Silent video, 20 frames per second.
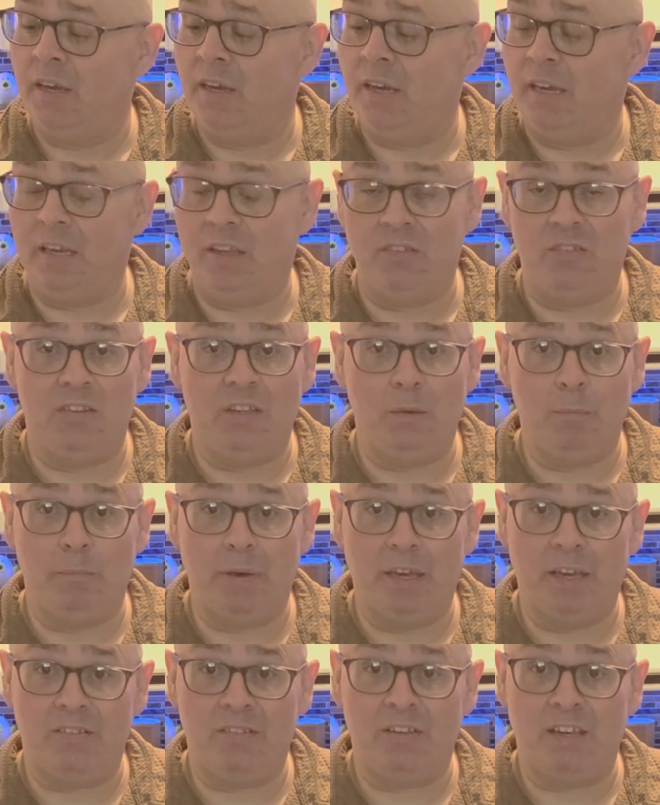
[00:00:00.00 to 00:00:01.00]
is the
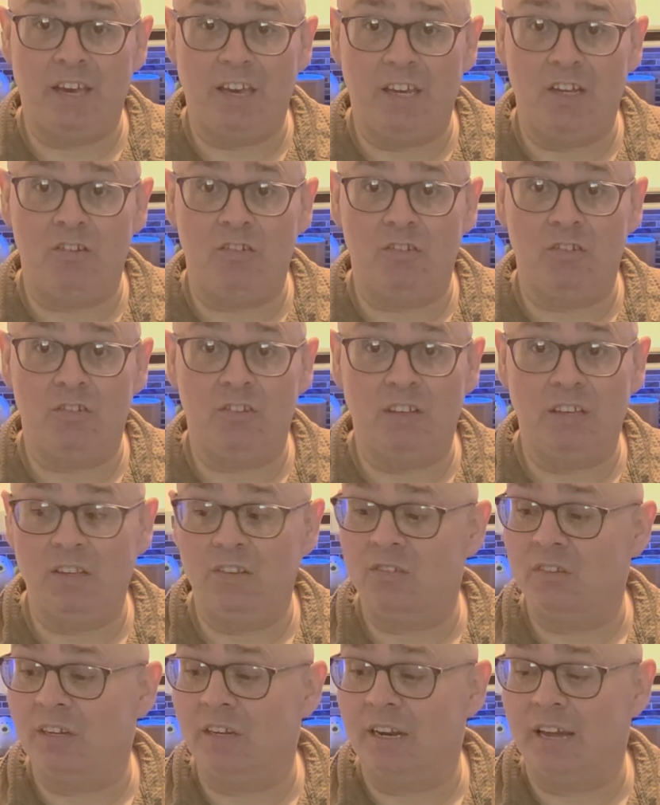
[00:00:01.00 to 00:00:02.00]
best Cajun
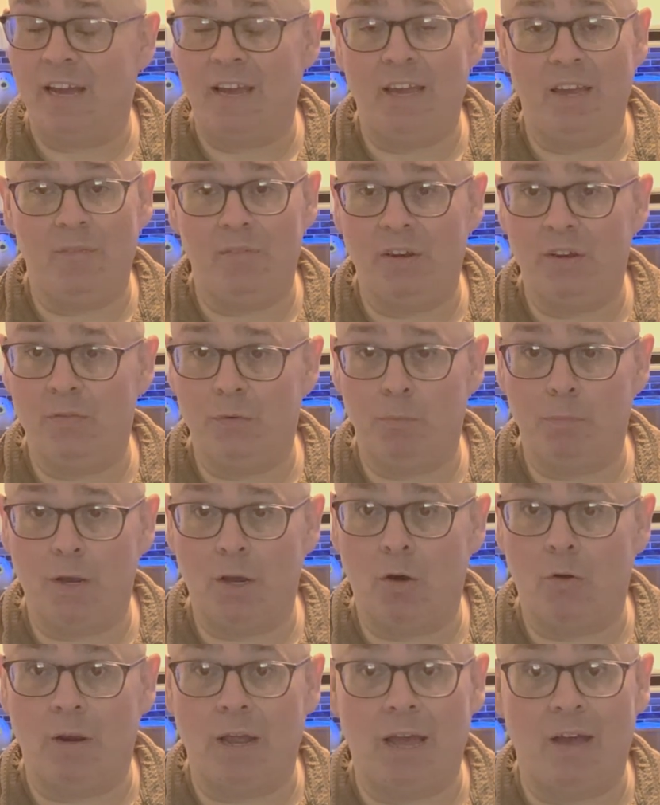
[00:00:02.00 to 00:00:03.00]
seasoning I have ever
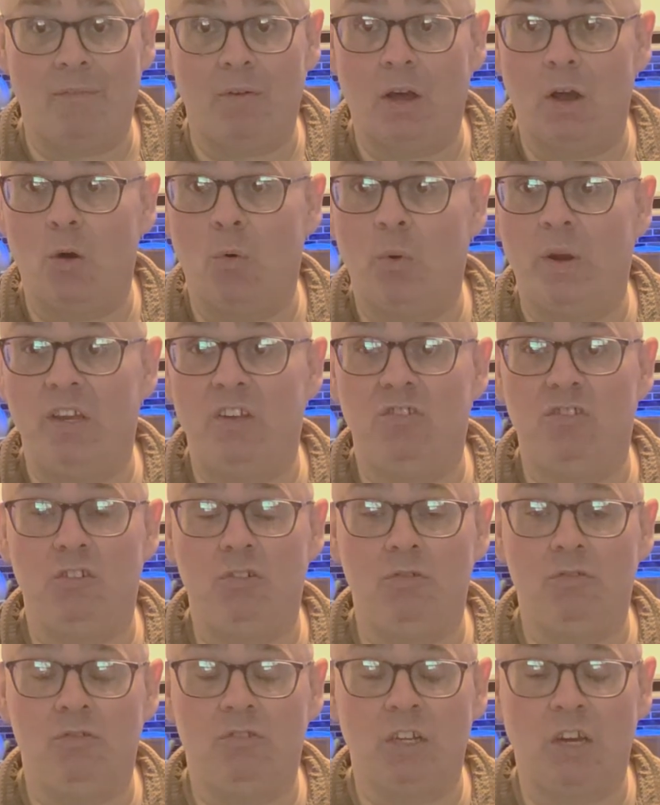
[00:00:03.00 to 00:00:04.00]
bought. I've always
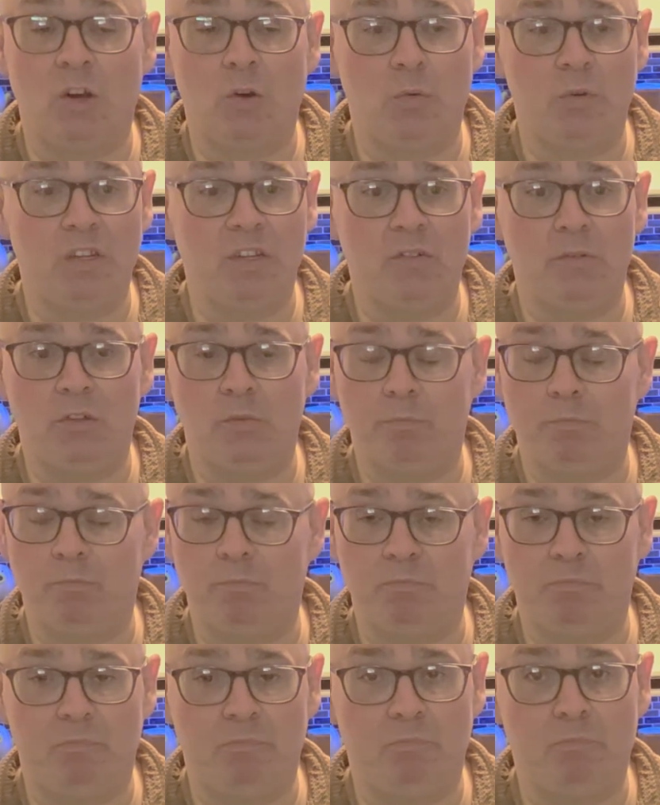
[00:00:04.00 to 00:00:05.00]
used Tony's.
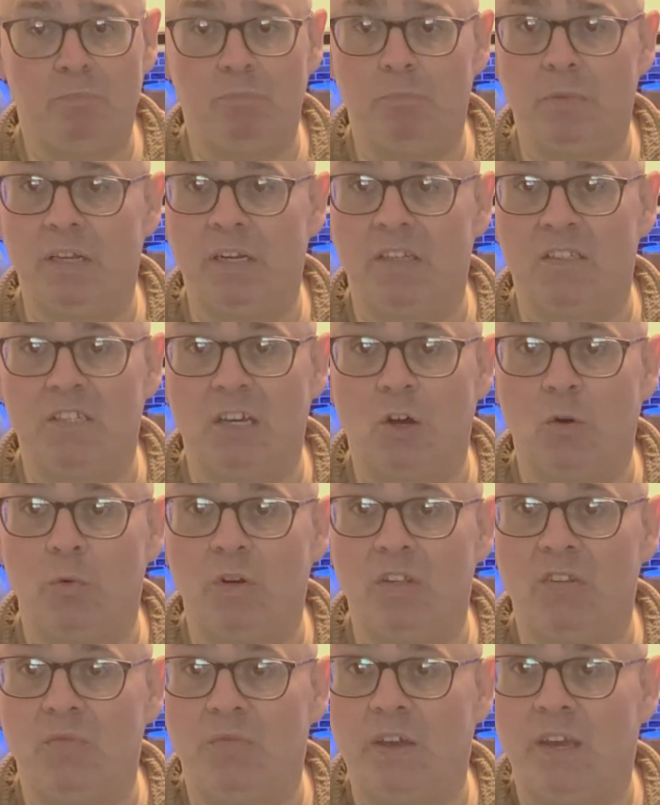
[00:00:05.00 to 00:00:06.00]
Been a
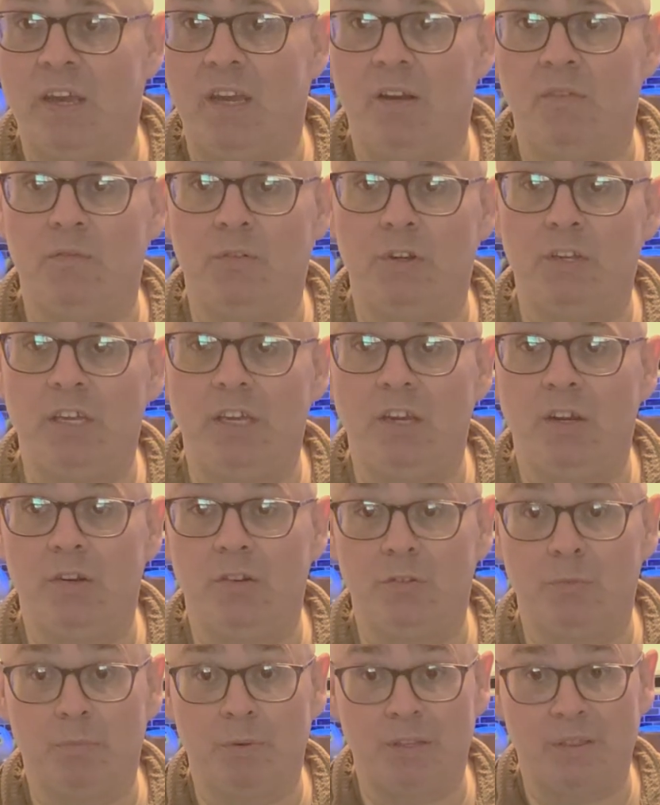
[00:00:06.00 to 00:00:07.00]
Tony's fan for
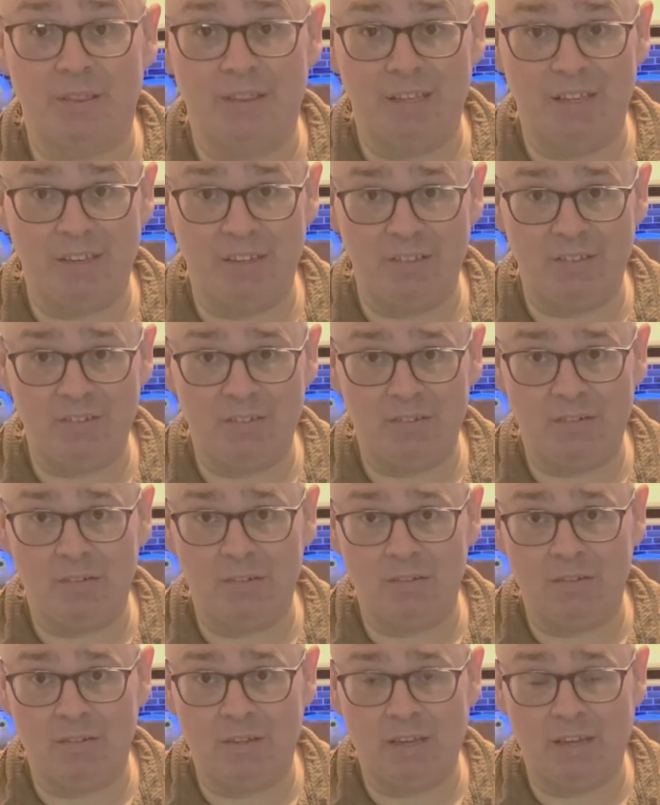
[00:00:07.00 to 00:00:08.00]
years, but this
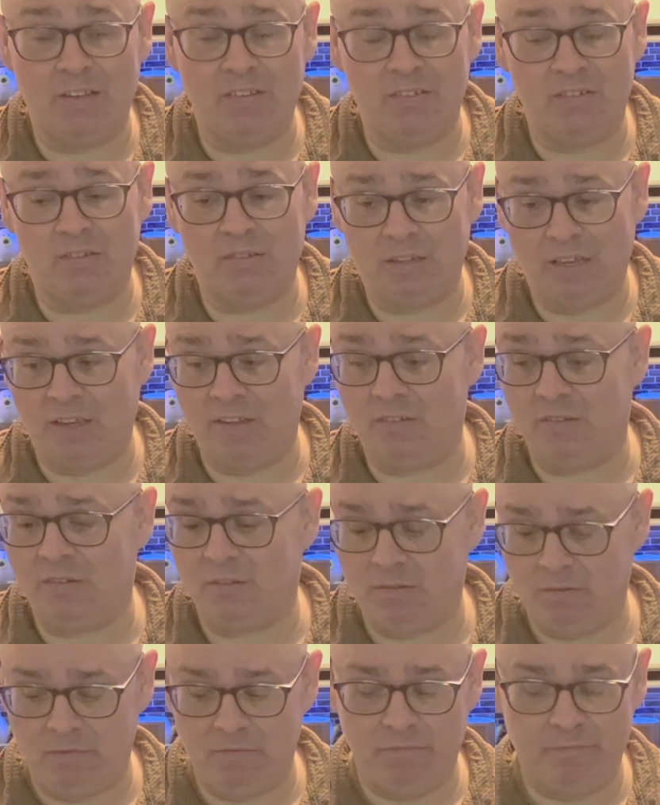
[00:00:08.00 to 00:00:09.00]

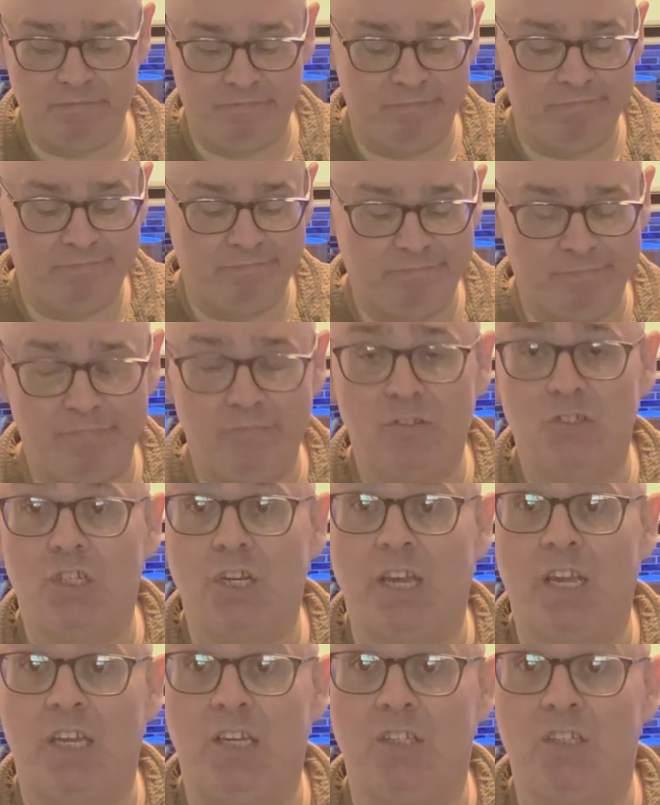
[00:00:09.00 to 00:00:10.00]
has
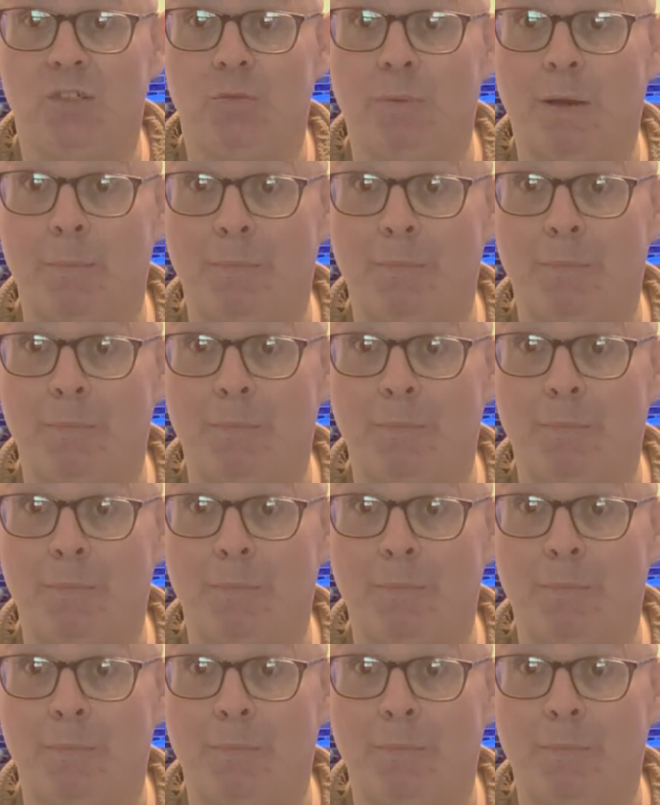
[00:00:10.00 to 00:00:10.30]
changed my